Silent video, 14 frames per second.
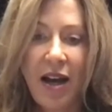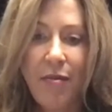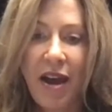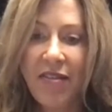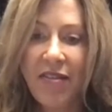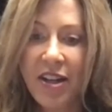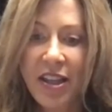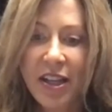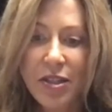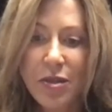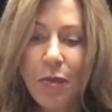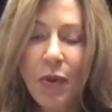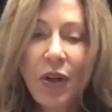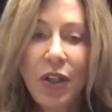Everything
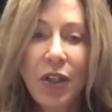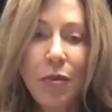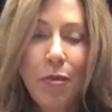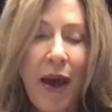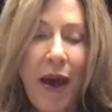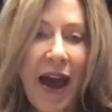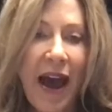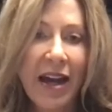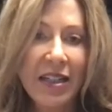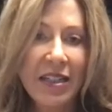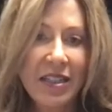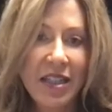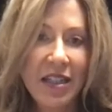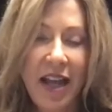is pulled,
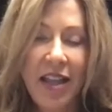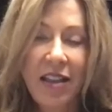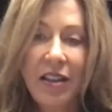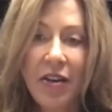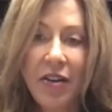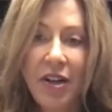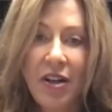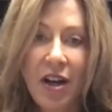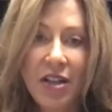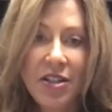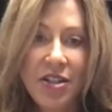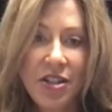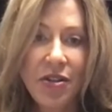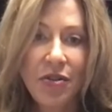packed, and loaded
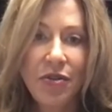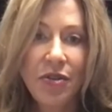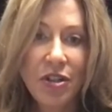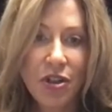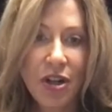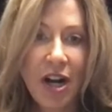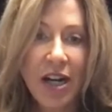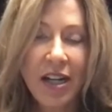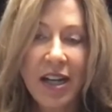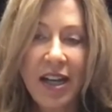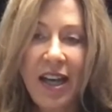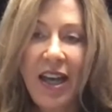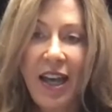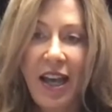onto the truck
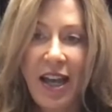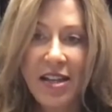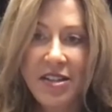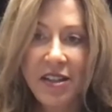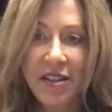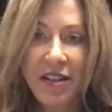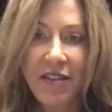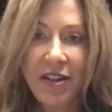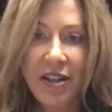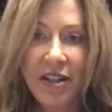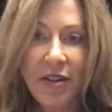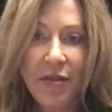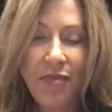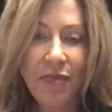and
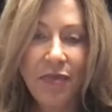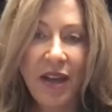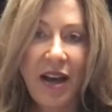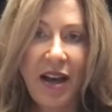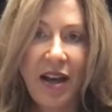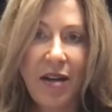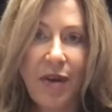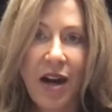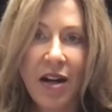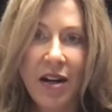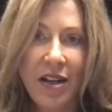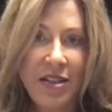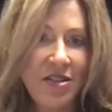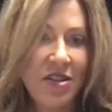delivered.
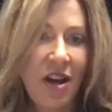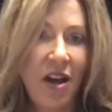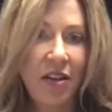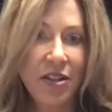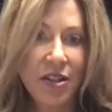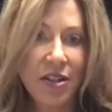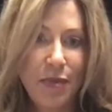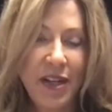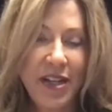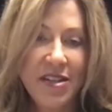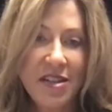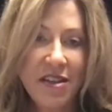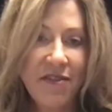Our installers place the